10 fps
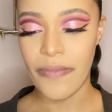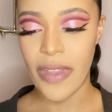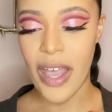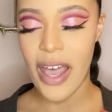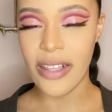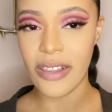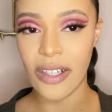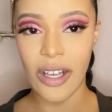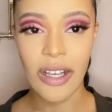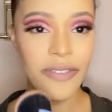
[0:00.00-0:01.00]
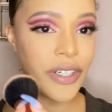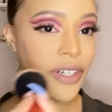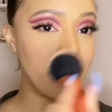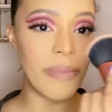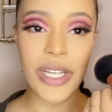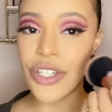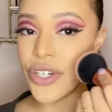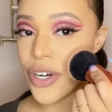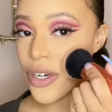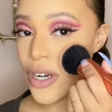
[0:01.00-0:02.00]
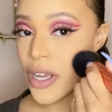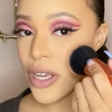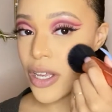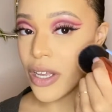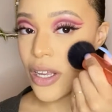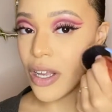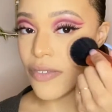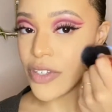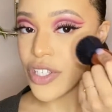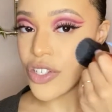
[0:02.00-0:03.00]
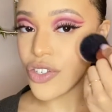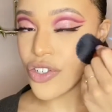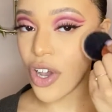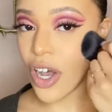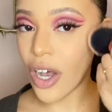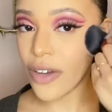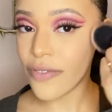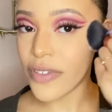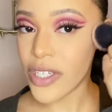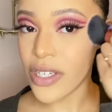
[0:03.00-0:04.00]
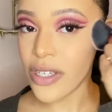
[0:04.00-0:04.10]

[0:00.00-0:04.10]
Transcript: I love a good mixture of a soft